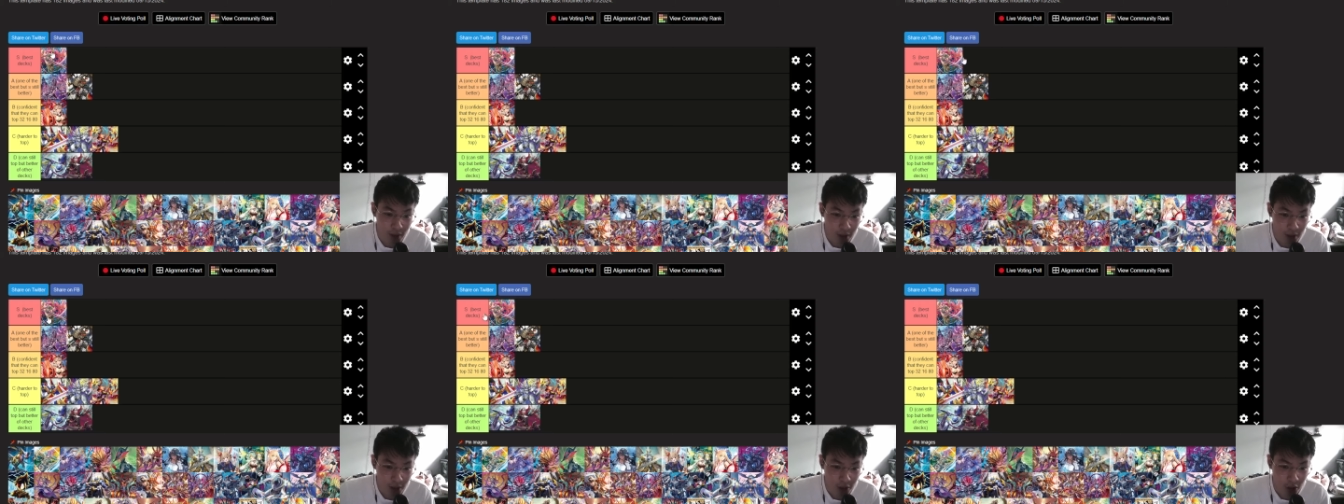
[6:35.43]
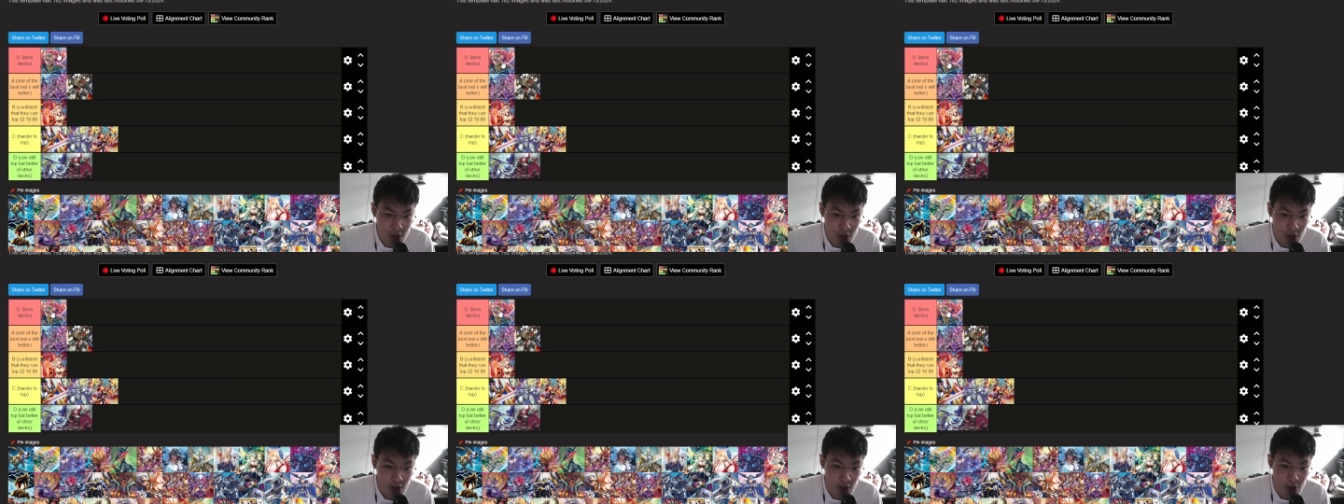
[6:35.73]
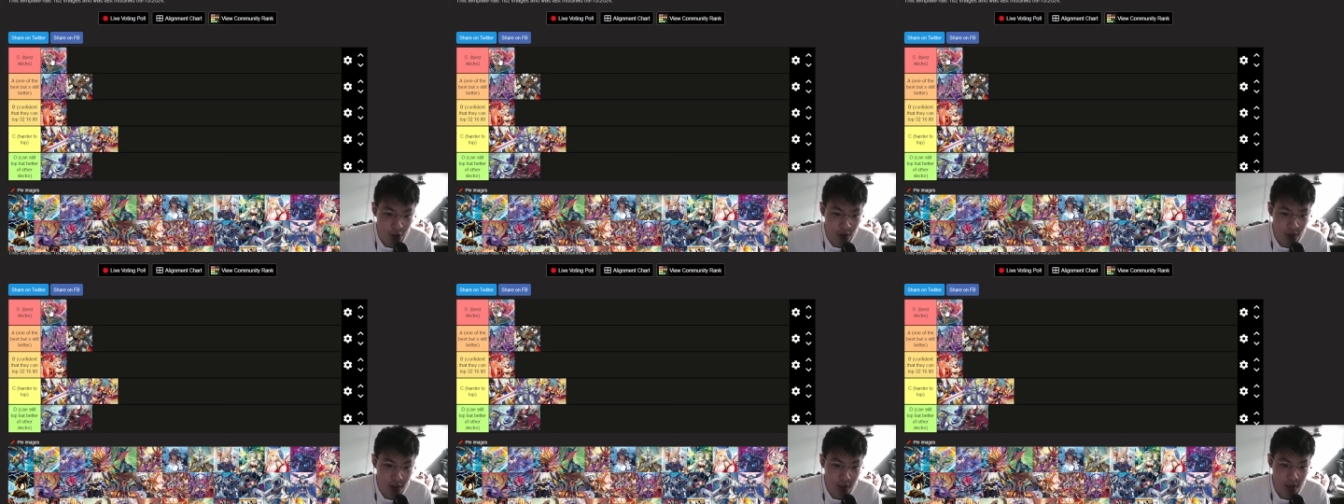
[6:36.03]
Shoujo
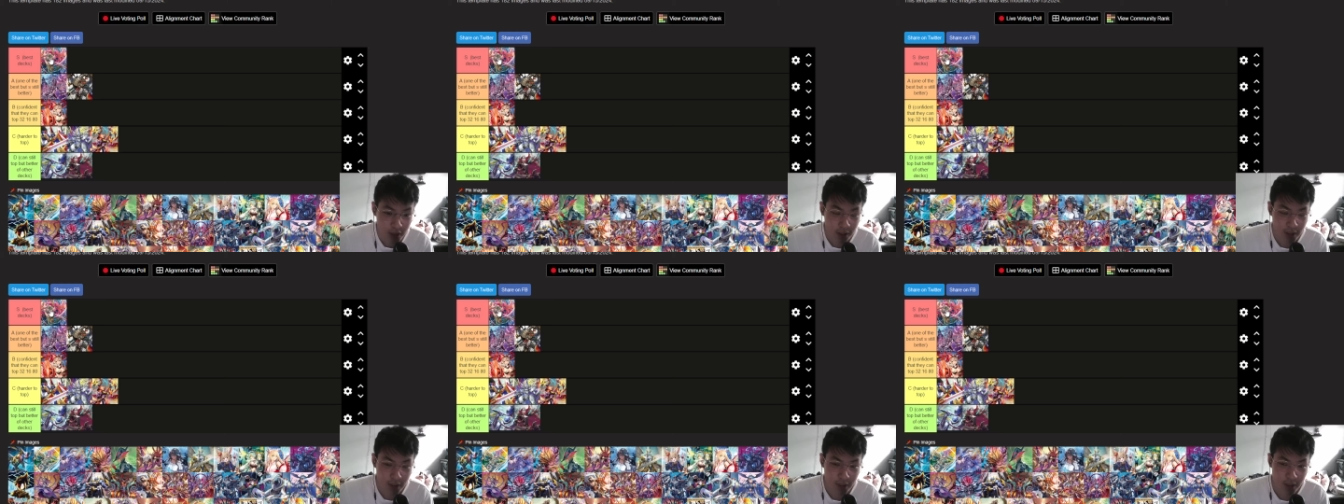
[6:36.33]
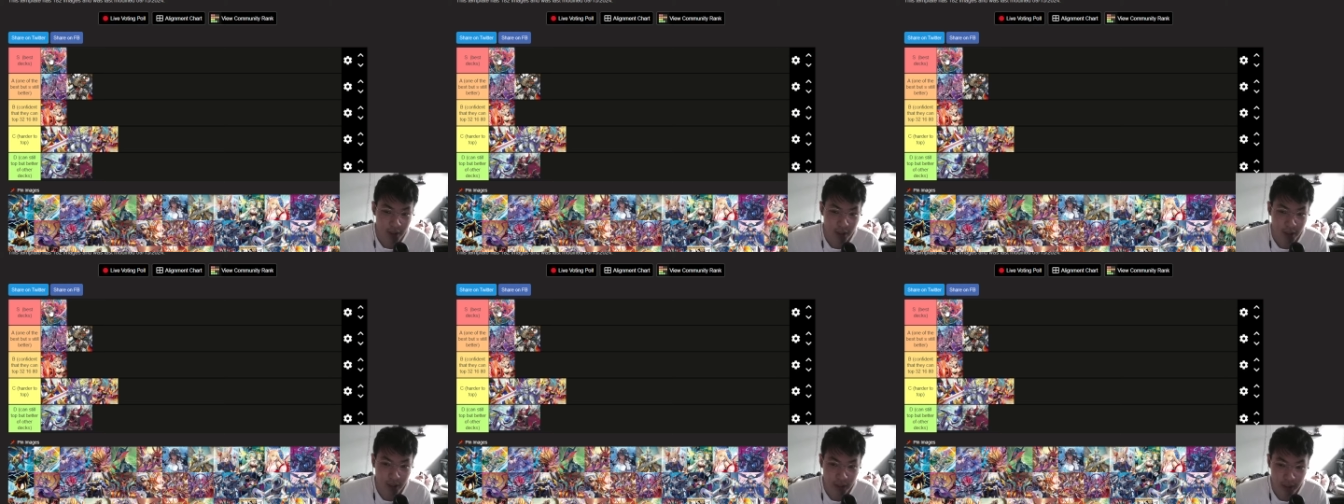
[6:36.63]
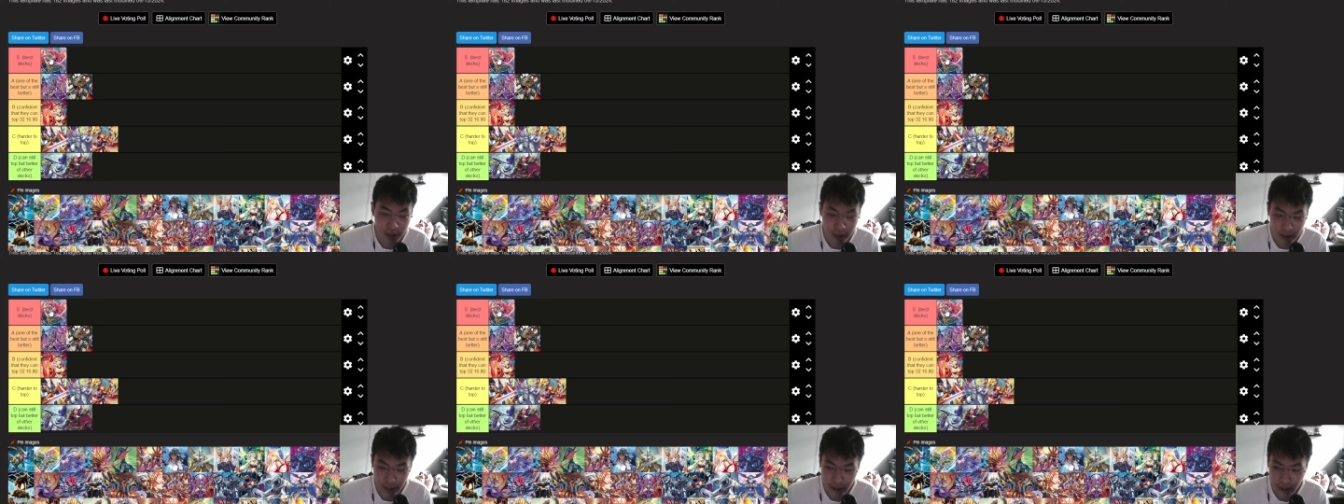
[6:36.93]
Doji's
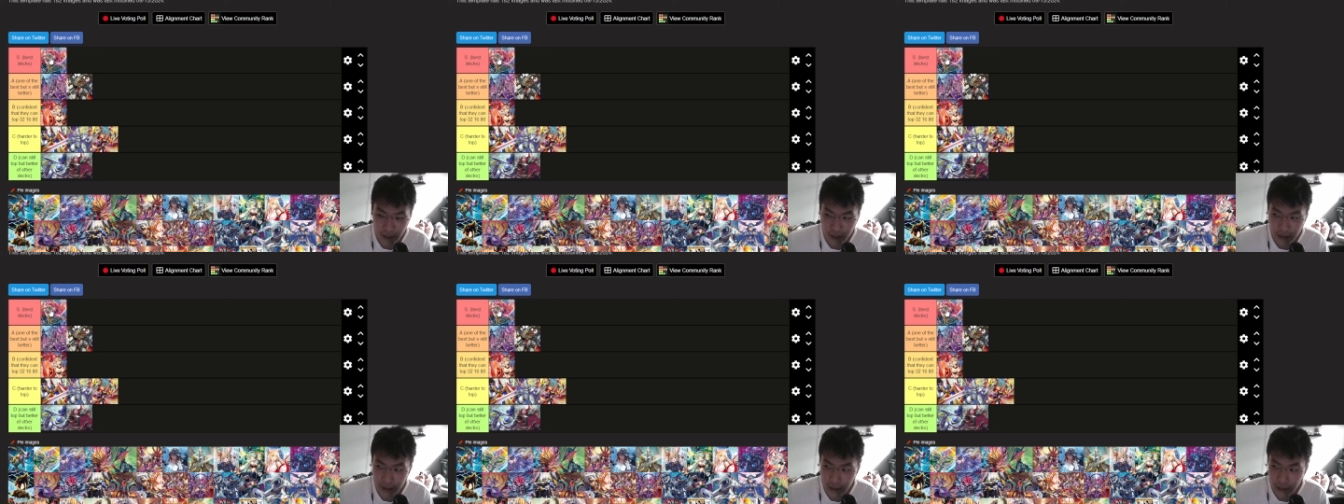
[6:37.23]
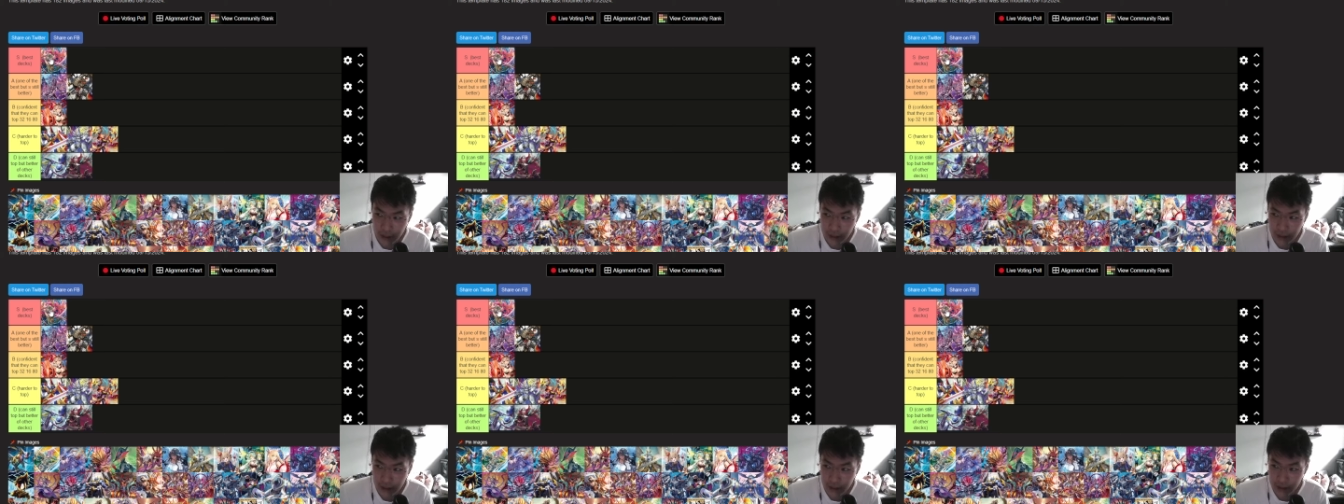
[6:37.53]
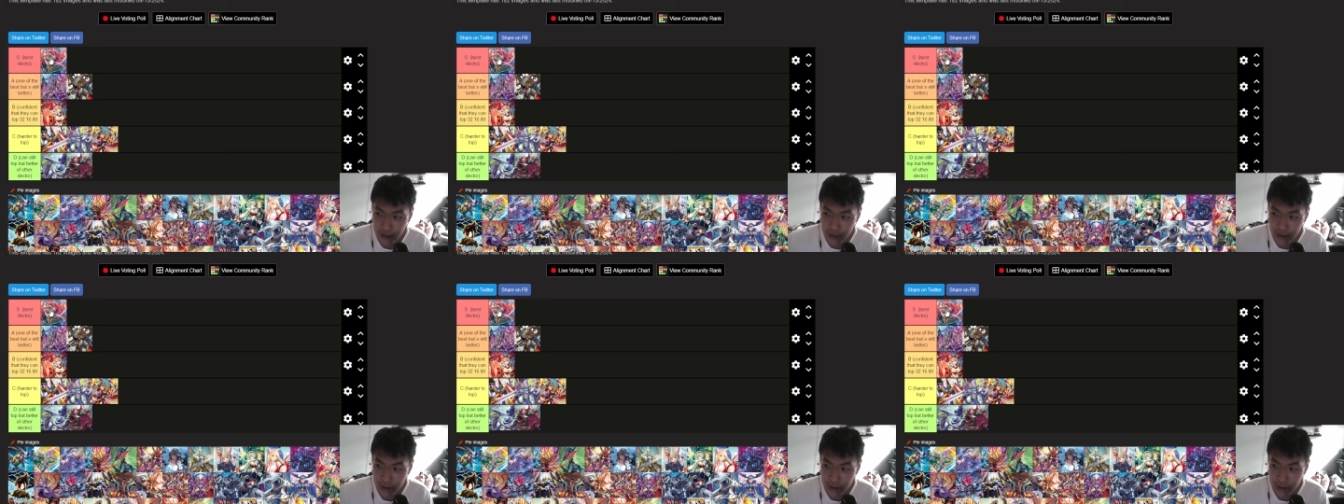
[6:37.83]
skill is